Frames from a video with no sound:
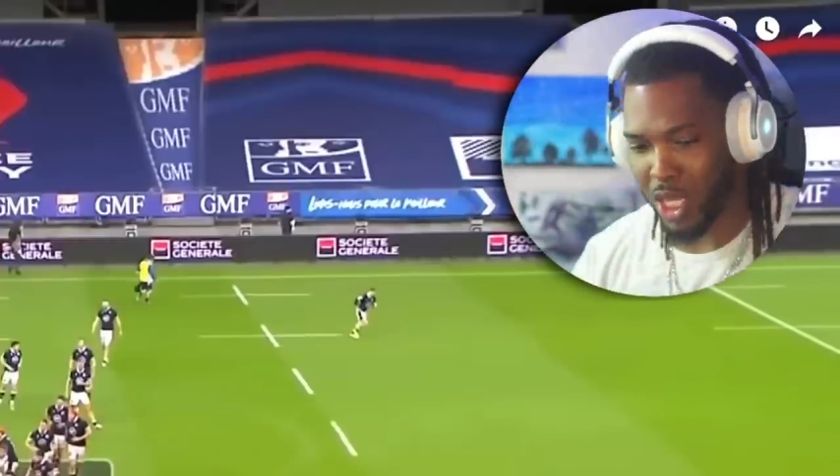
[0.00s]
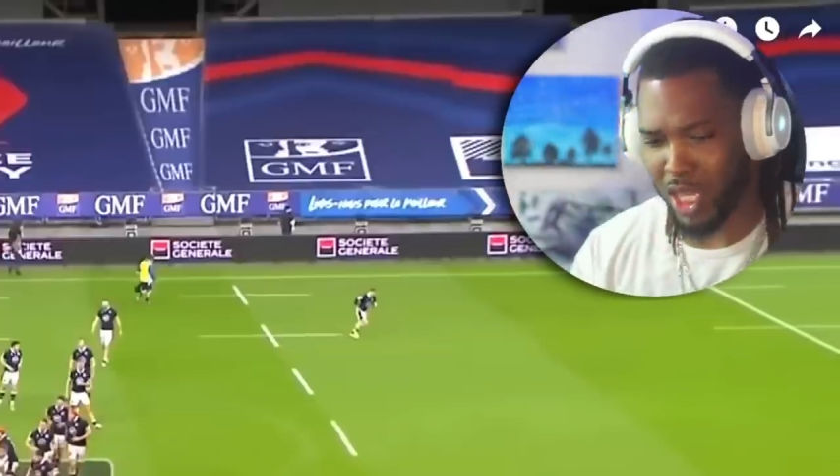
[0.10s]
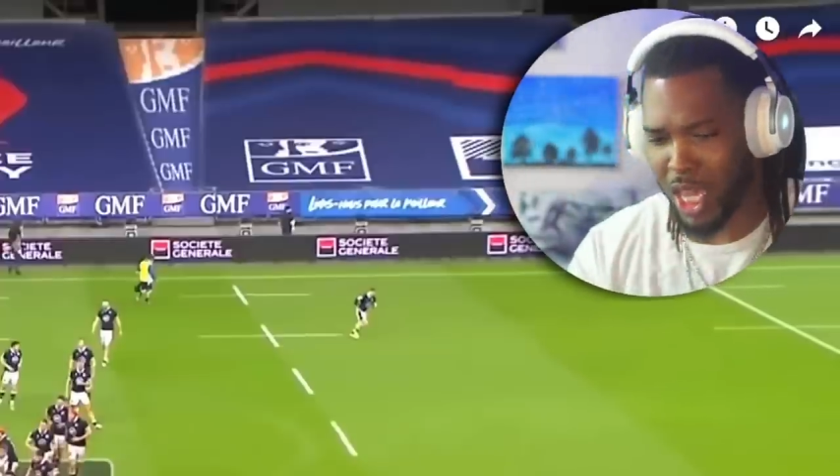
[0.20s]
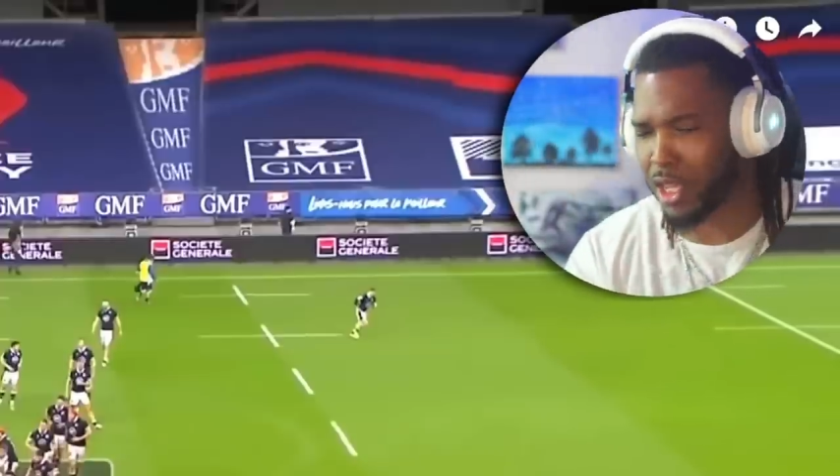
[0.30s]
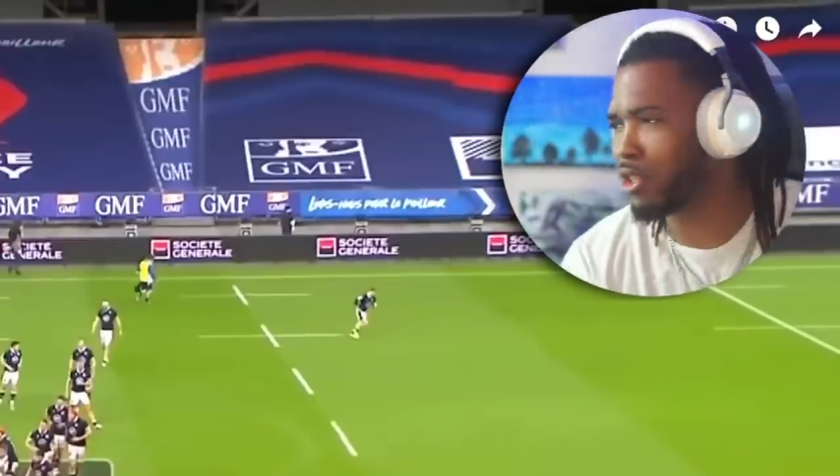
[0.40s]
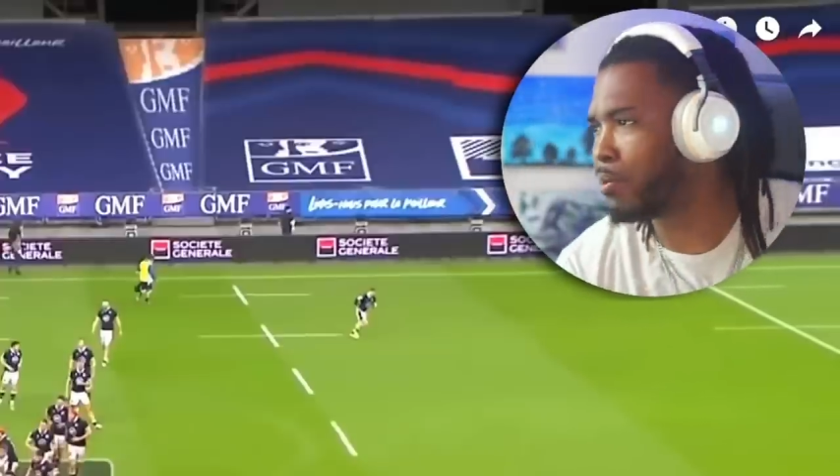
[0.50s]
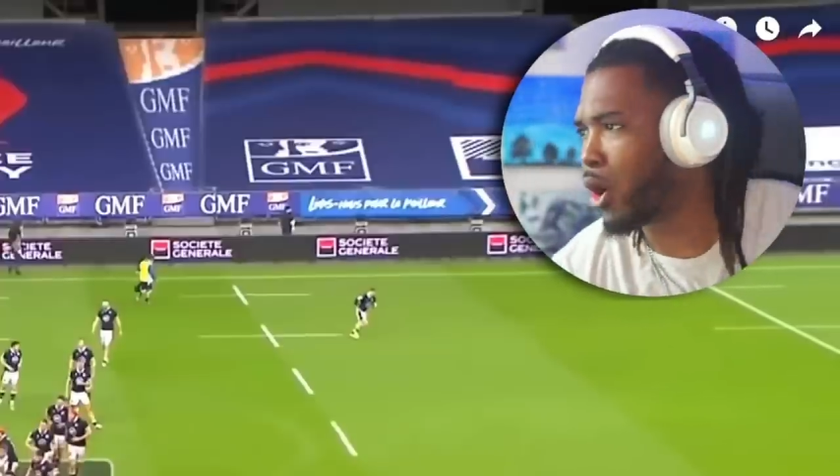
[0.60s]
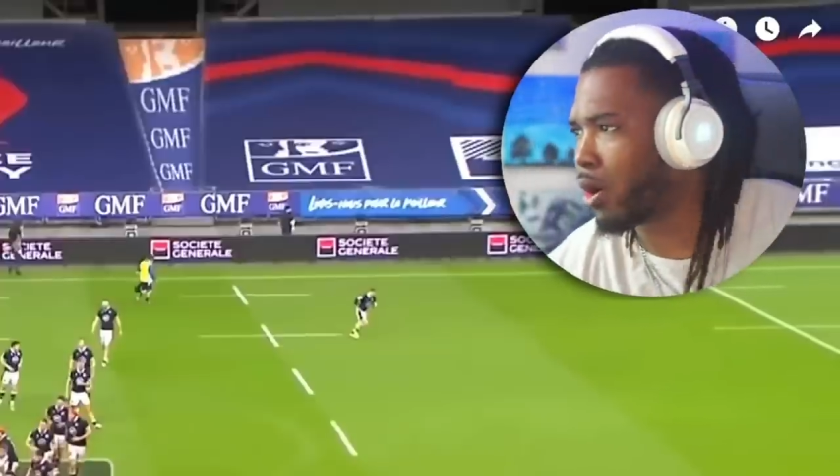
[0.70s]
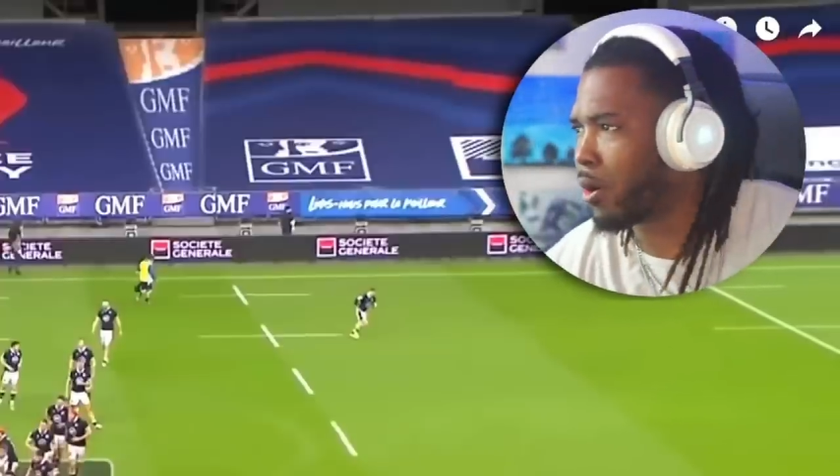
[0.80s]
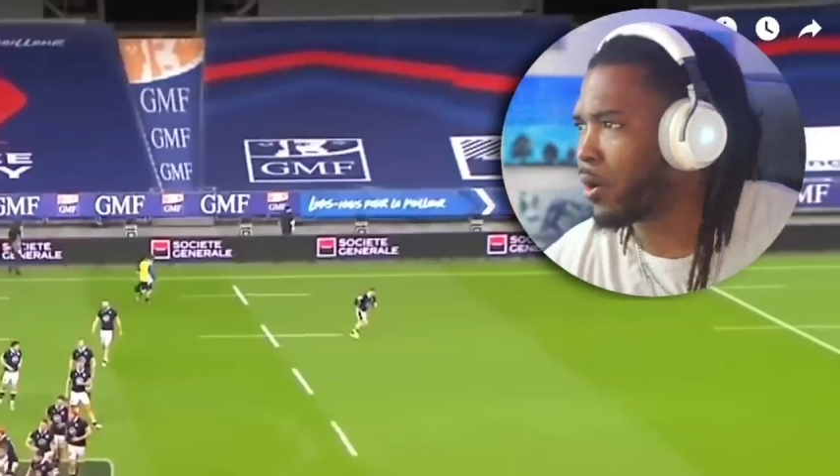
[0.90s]
kick the
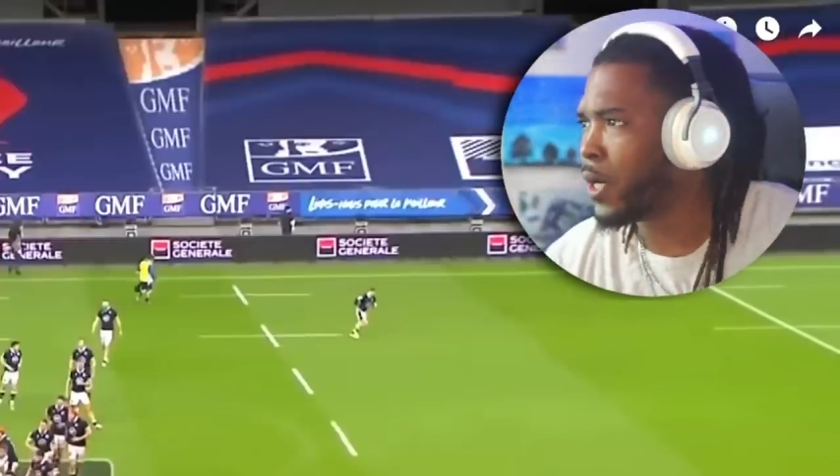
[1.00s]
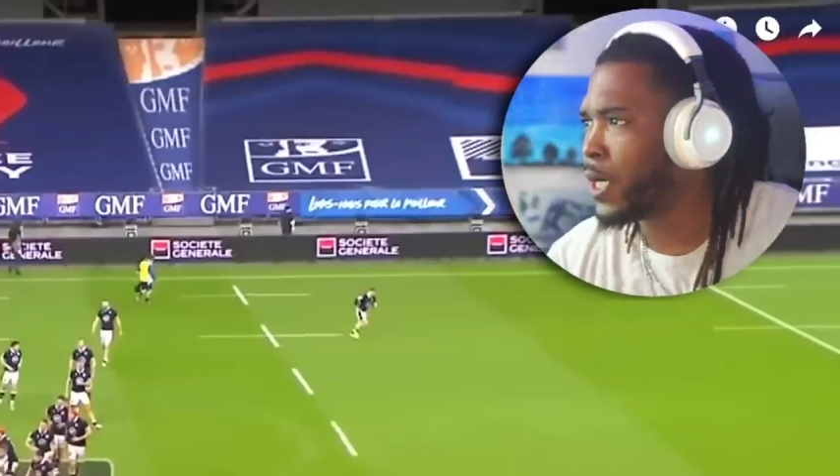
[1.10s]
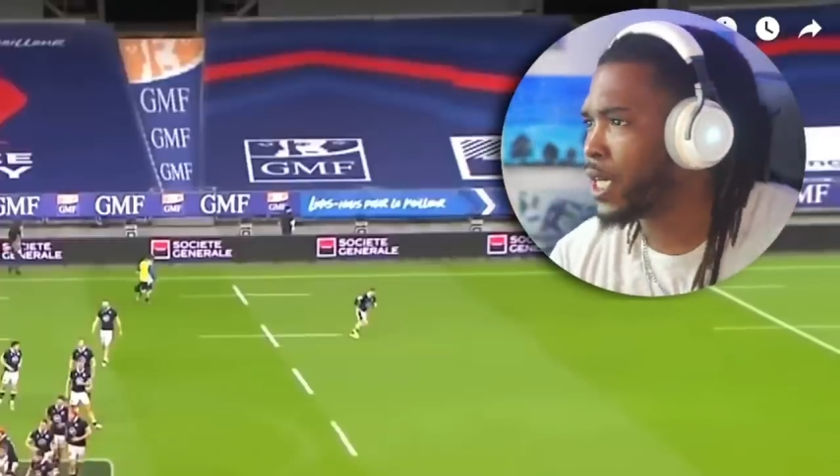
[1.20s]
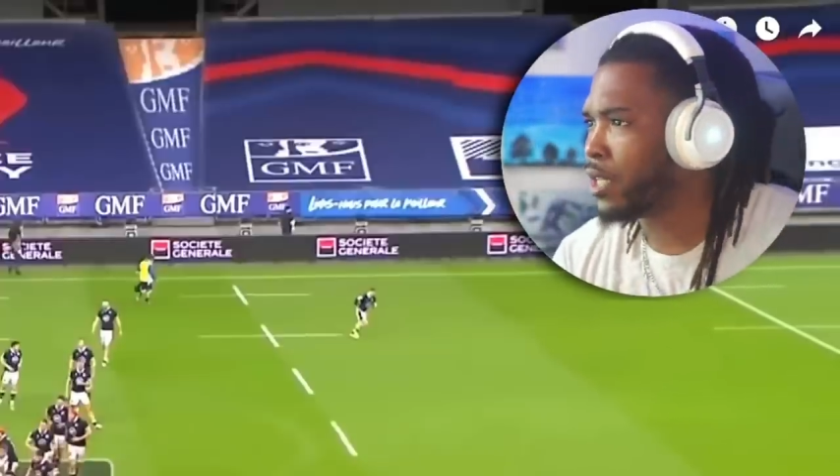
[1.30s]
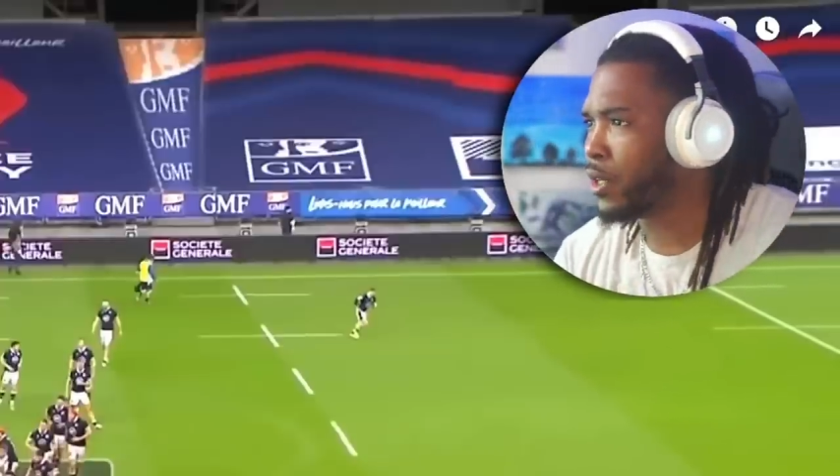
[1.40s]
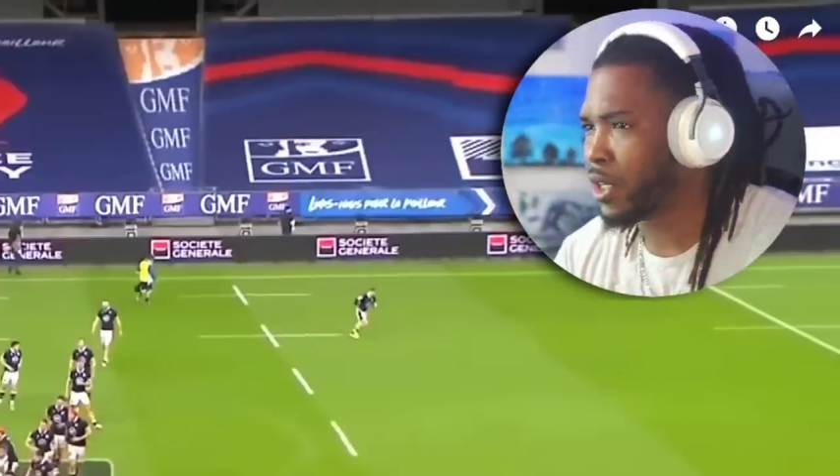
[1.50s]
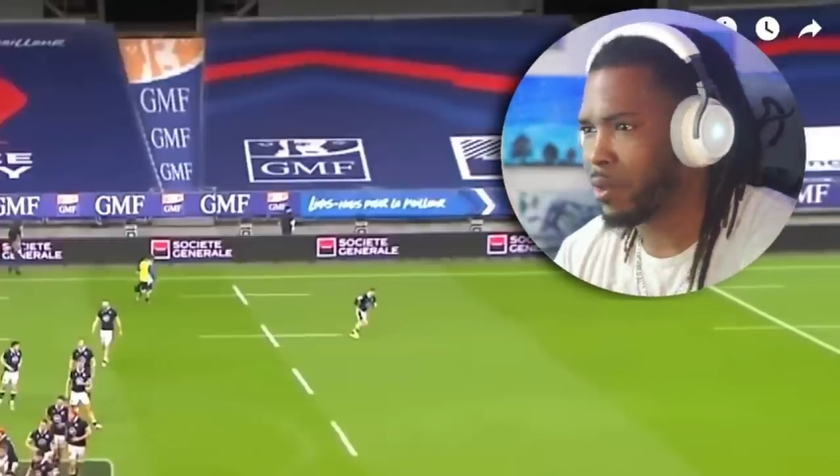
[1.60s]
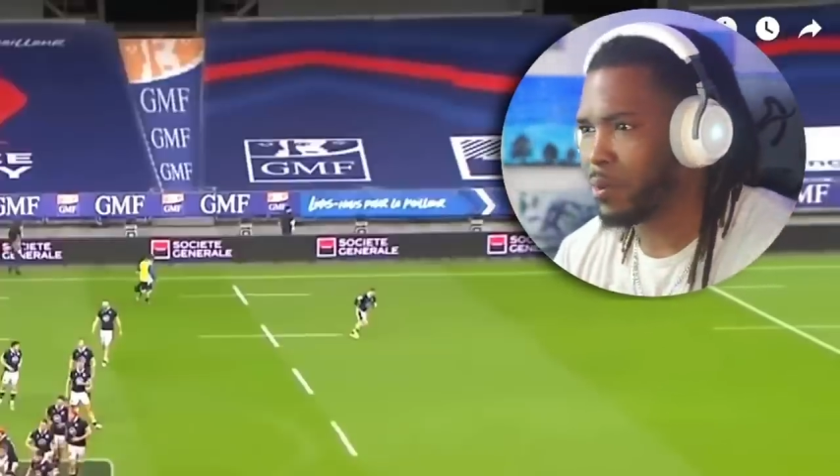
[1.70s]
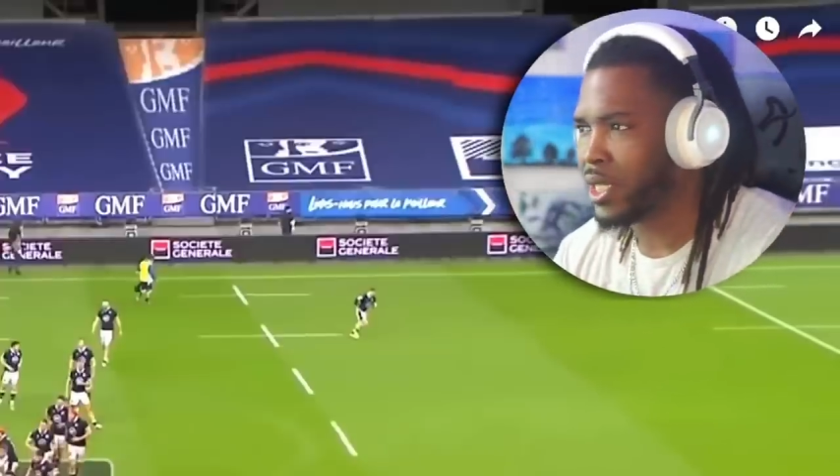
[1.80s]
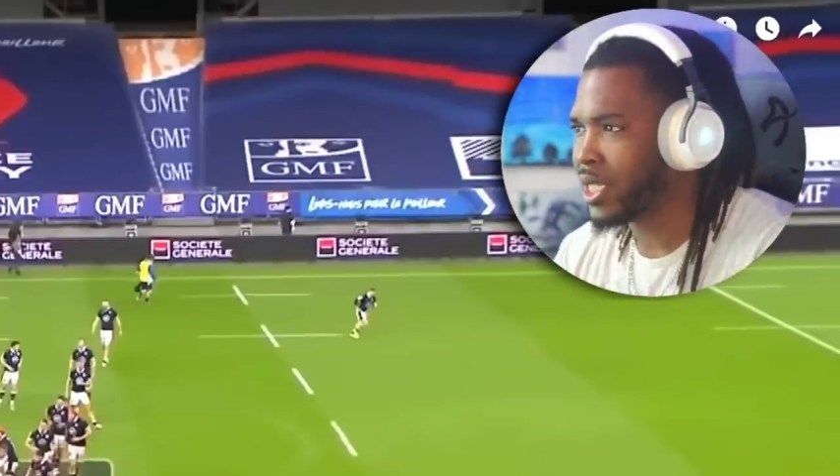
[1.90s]
ball. You know what I
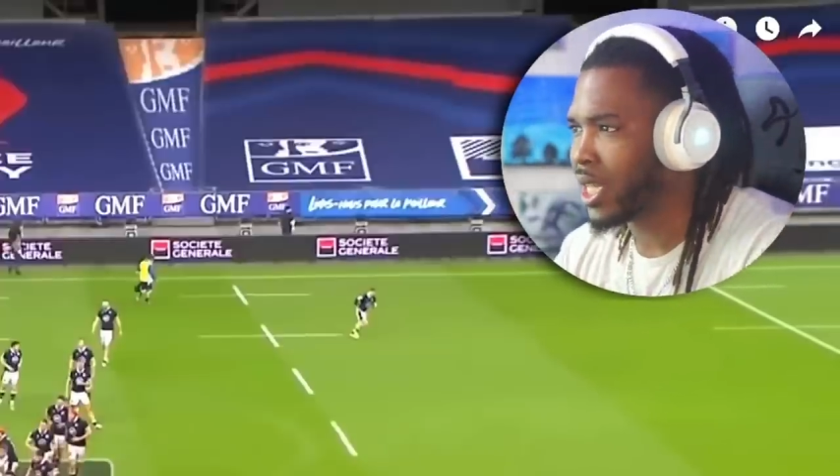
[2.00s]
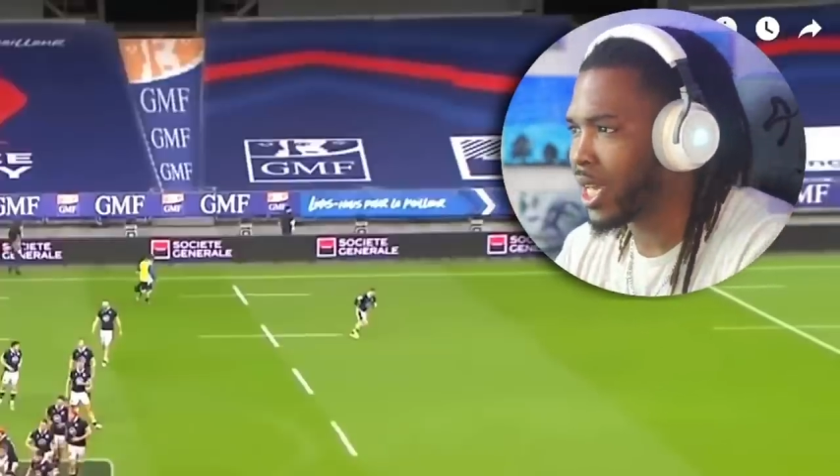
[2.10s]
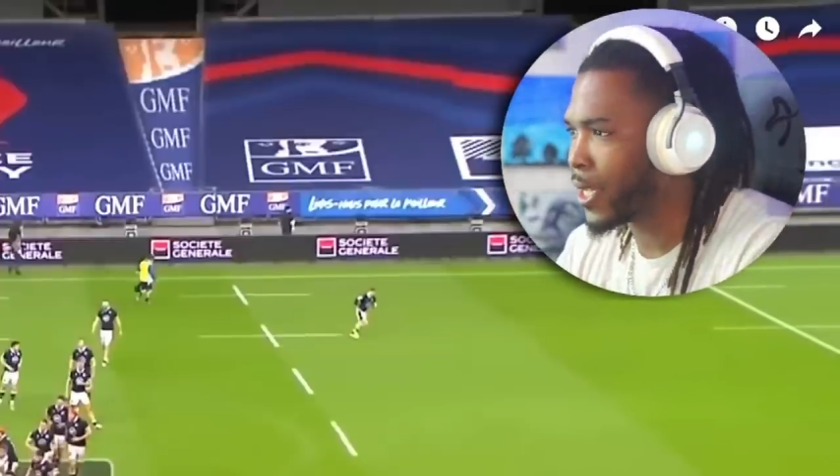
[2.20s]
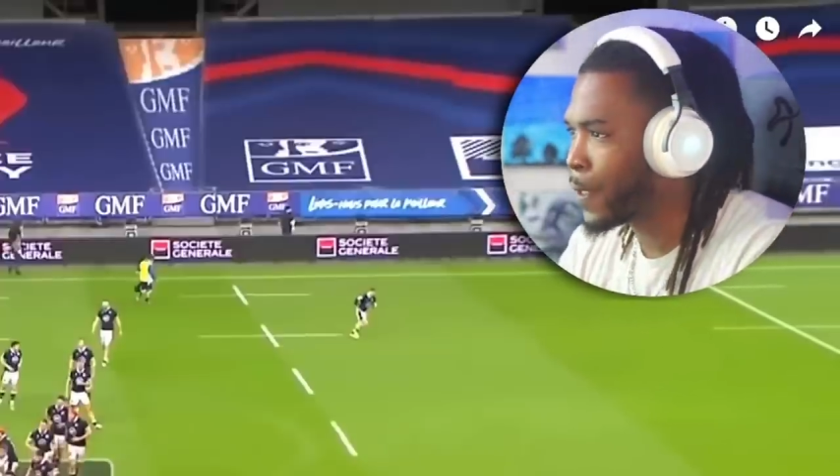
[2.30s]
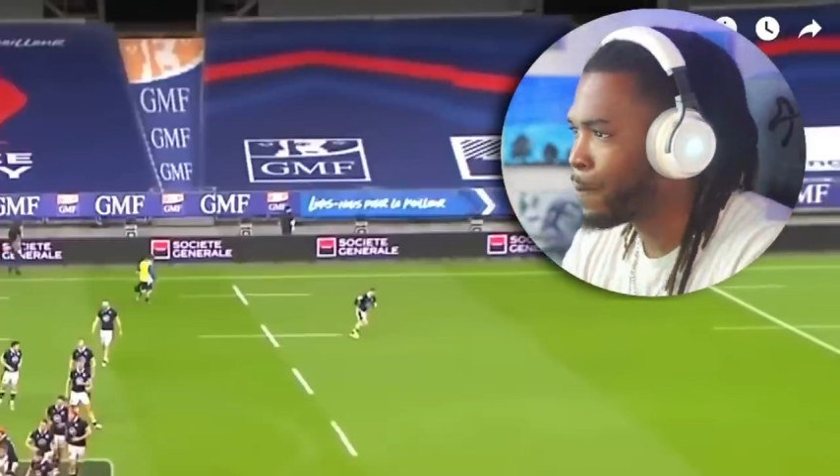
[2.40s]
mean? Like,